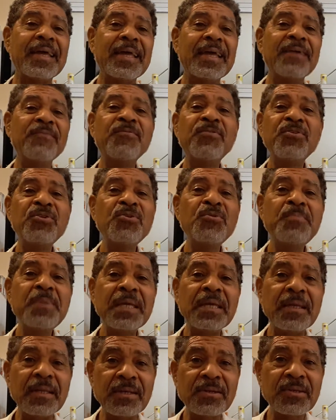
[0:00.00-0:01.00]
If you
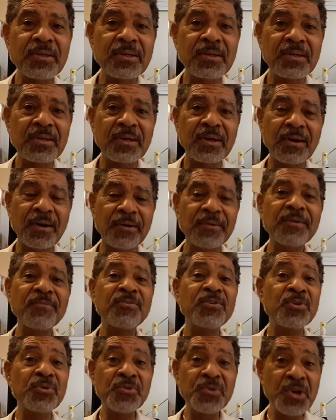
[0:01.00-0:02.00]
meet or
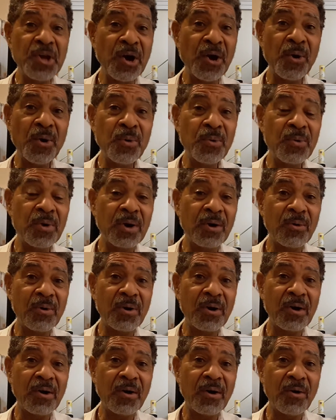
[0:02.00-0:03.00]
if you know
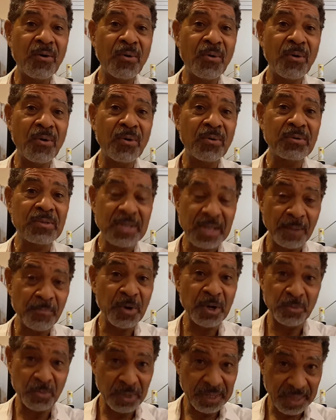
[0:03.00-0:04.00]

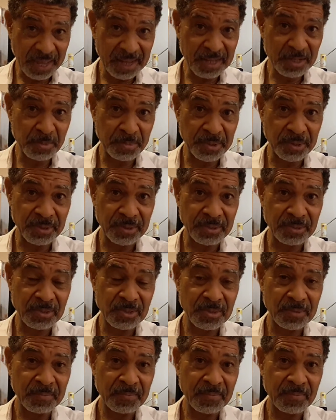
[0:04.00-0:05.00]
someone with
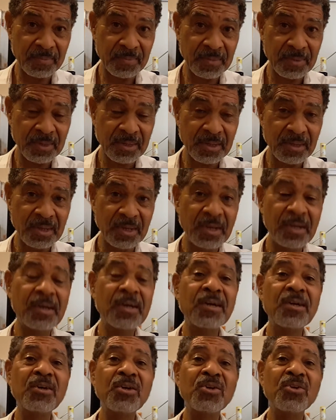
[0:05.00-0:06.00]
Asperger's,
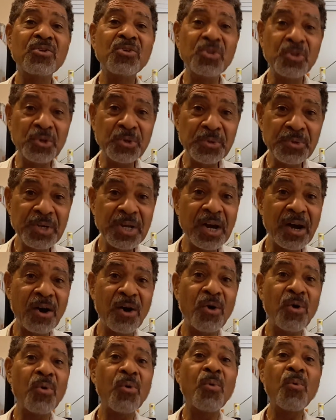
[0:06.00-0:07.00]
you
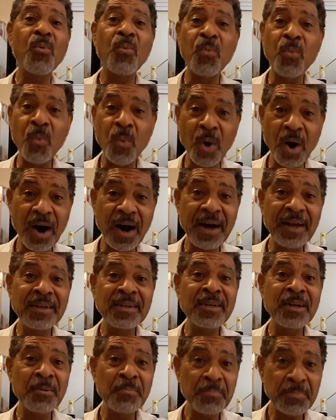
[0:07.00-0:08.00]
know
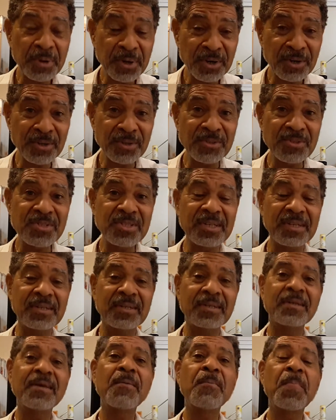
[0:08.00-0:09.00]
one person
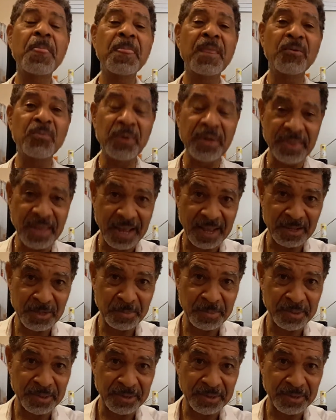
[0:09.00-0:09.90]
with Asperger's.